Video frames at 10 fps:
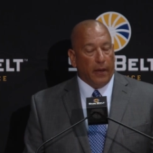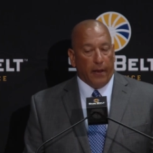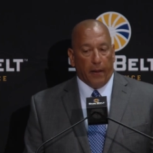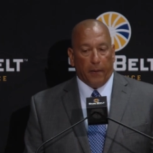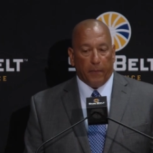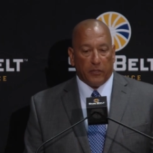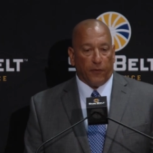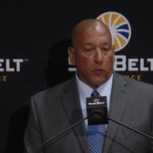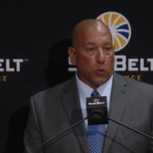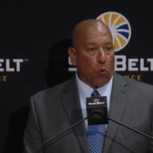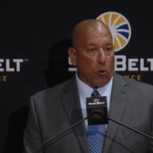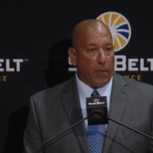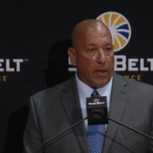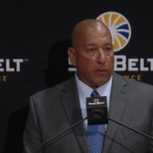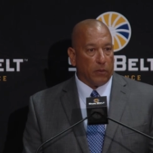Um, as far as the
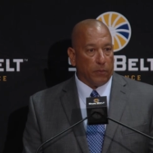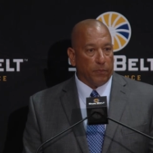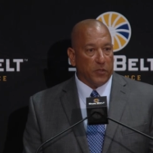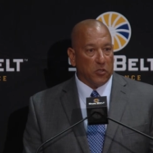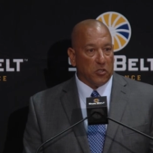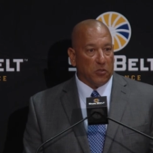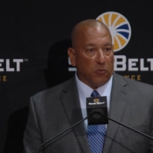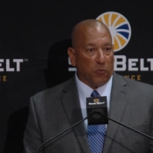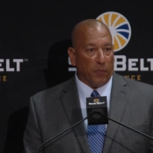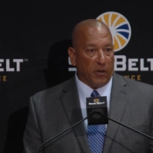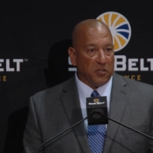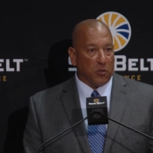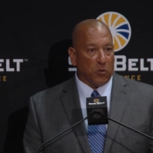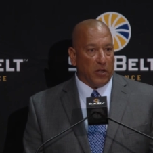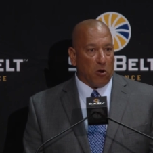quarterback position and
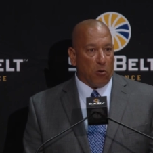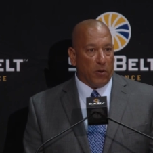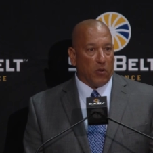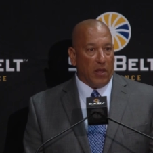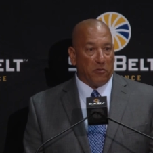replacing Nick Arbuckle,